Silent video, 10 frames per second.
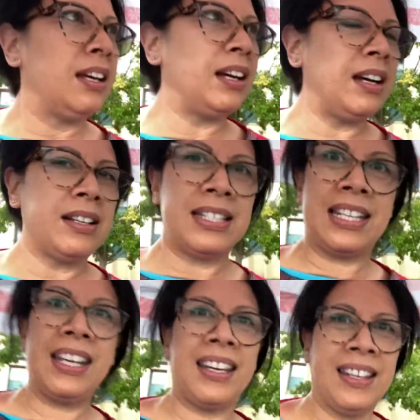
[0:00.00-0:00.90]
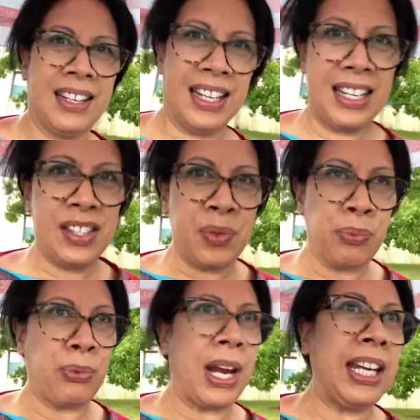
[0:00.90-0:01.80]
Oh dear, it is
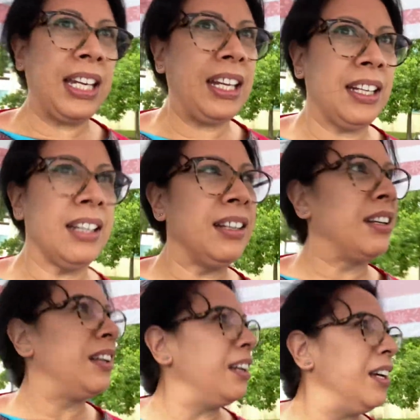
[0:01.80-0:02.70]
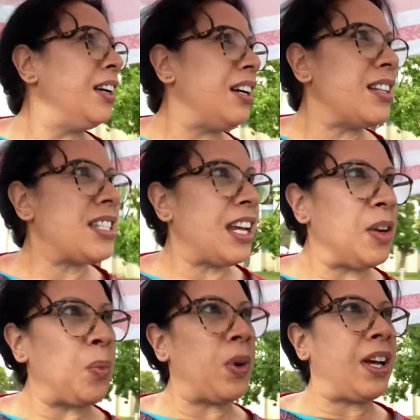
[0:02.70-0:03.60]
raining. Day
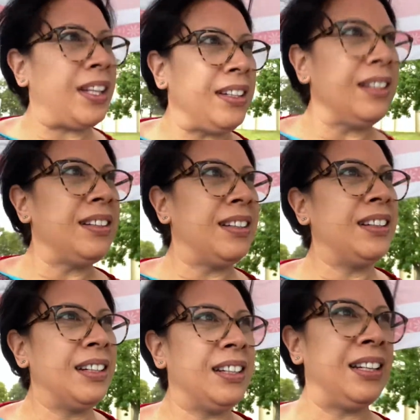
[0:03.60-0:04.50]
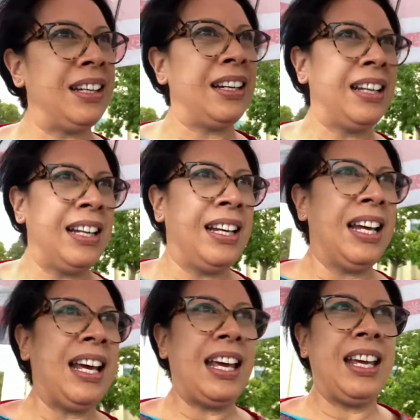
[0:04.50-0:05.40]
one,
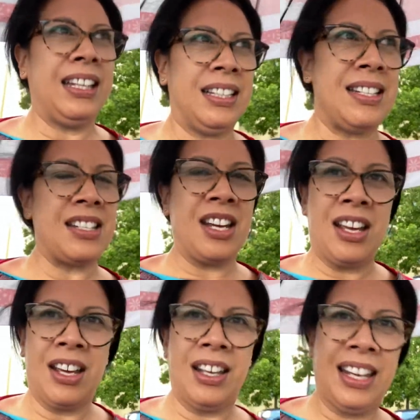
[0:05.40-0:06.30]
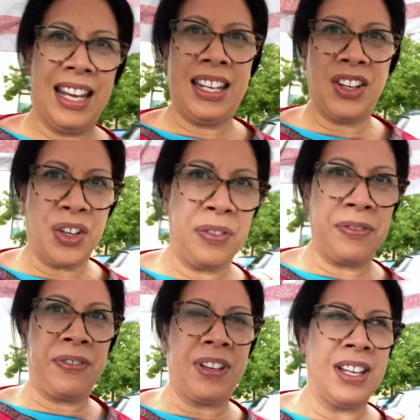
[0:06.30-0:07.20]
and heading
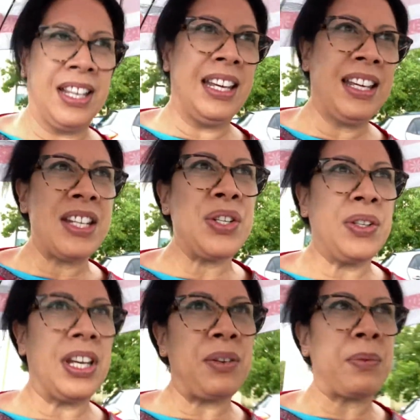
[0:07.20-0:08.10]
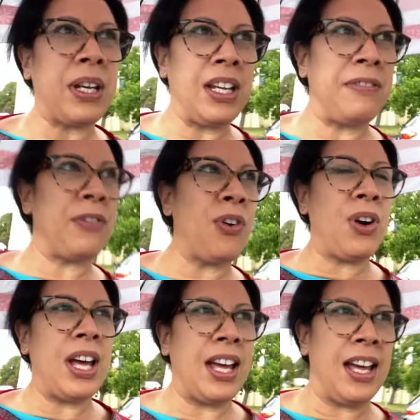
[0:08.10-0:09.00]
off to get ready for
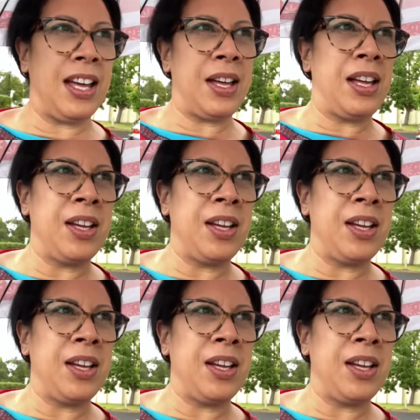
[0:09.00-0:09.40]
our